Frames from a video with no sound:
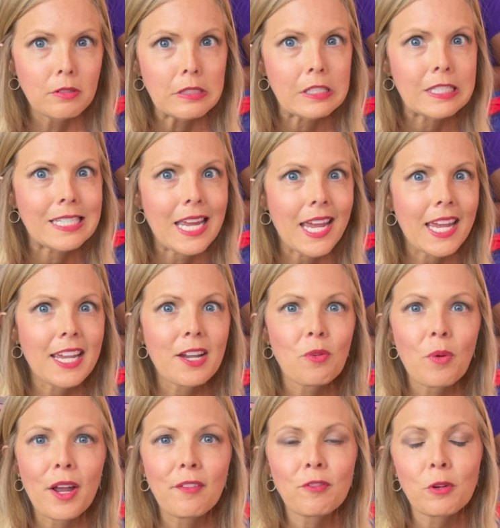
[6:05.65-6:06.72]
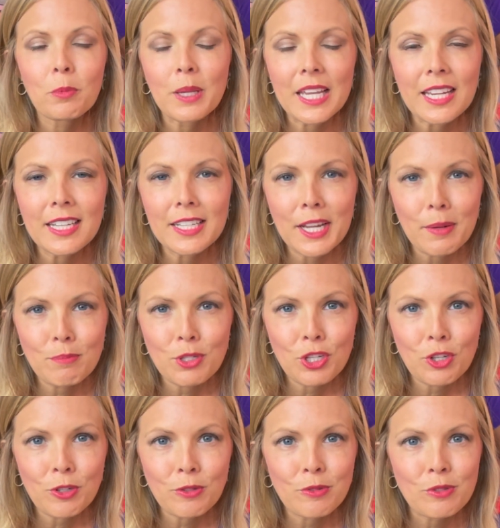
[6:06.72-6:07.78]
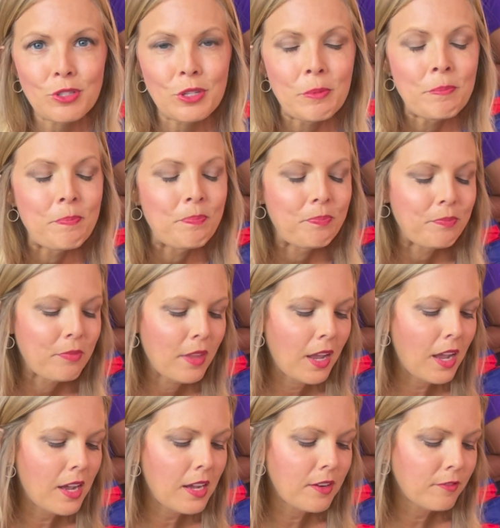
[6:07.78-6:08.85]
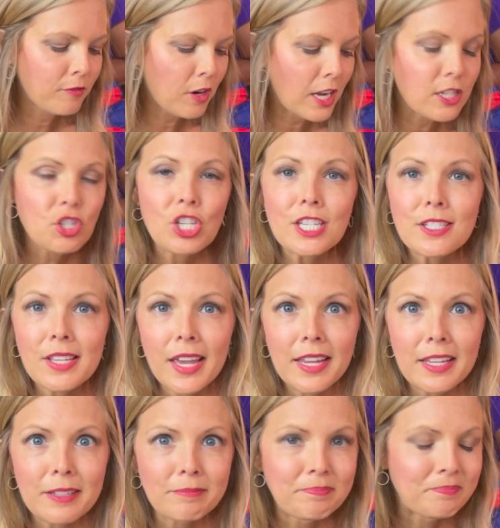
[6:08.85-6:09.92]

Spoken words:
stay away from King Neptunes fried cheesecake.